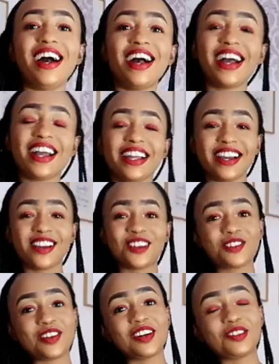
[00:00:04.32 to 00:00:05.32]
Hi
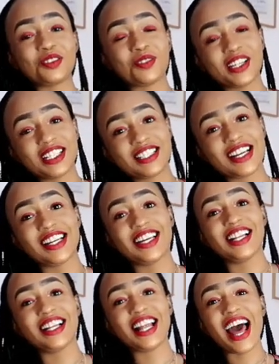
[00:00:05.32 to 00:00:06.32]
guys, welcome to my
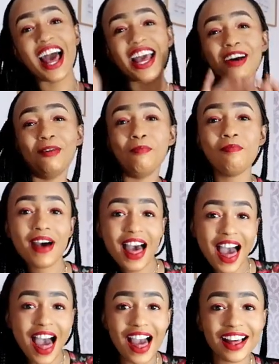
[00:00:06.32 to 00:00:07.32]
channel. I am
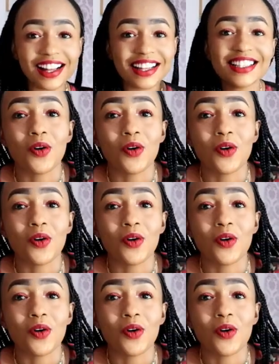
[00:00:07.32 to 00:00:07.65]
back.